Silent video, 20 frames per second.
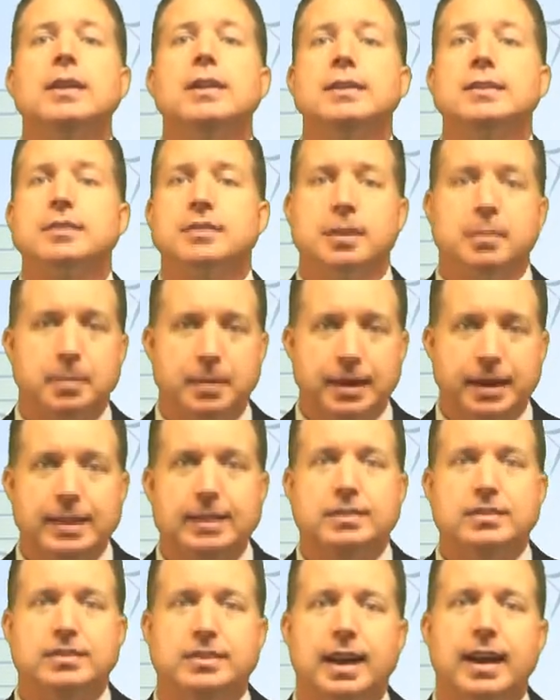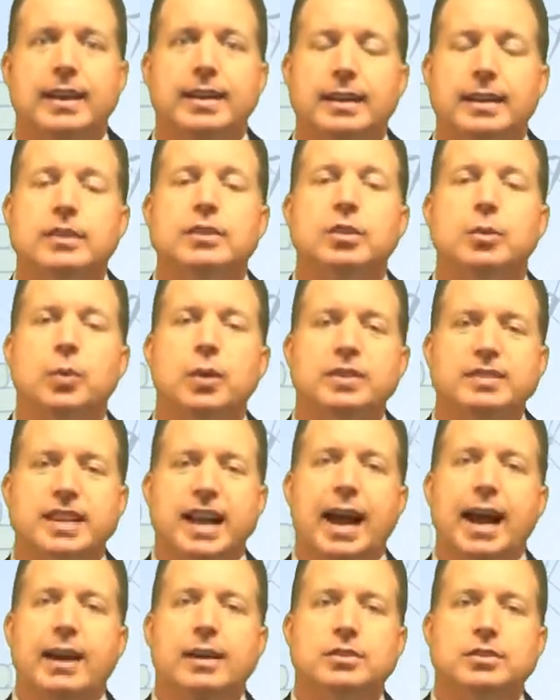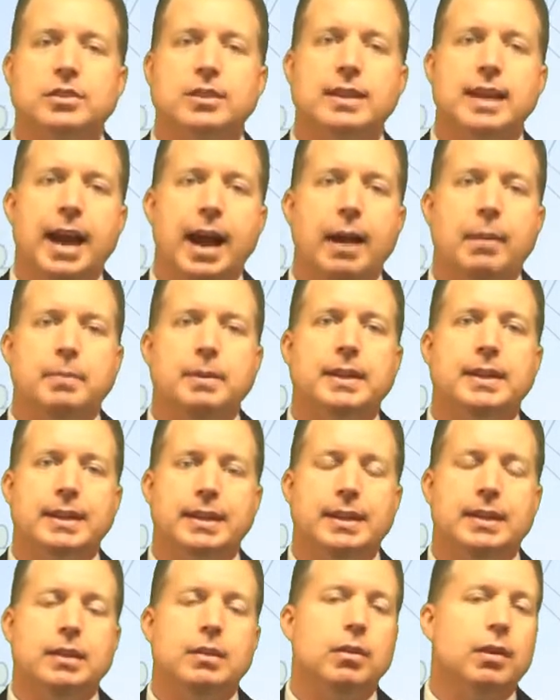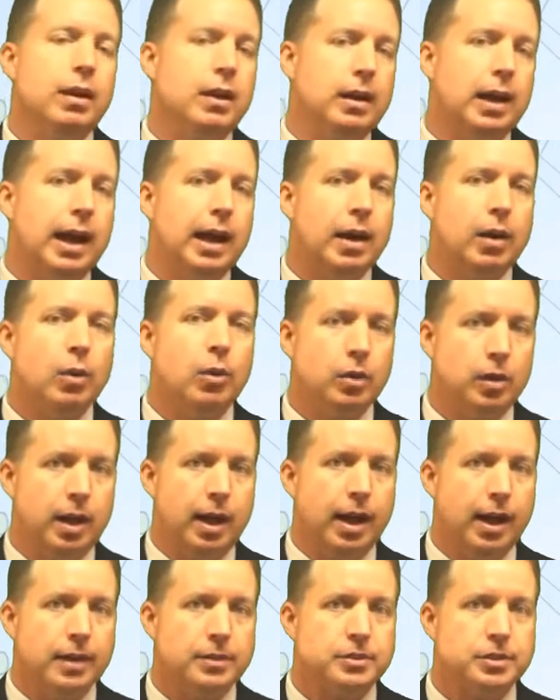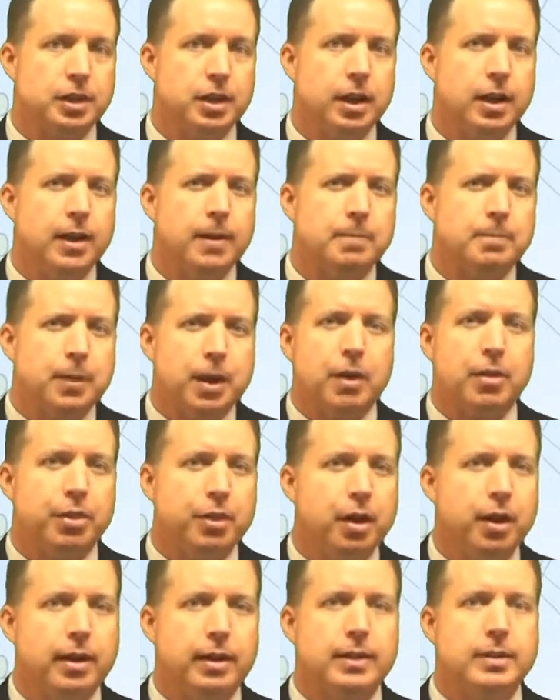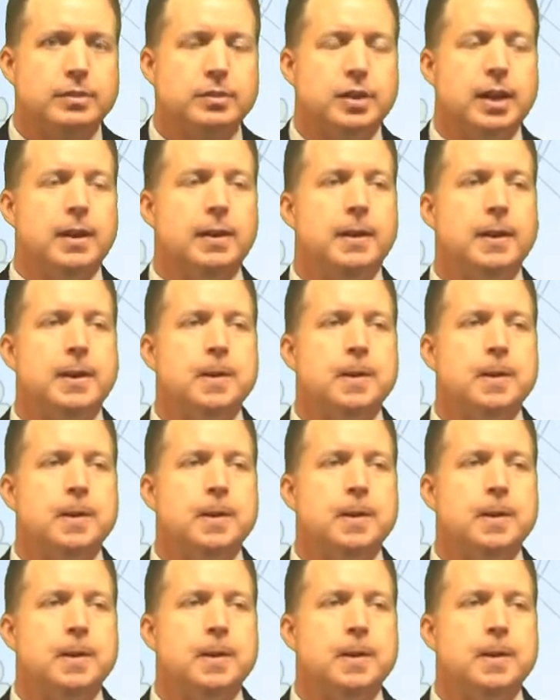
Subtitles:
some insight into what's actually happening here at our lodge. Our thought is that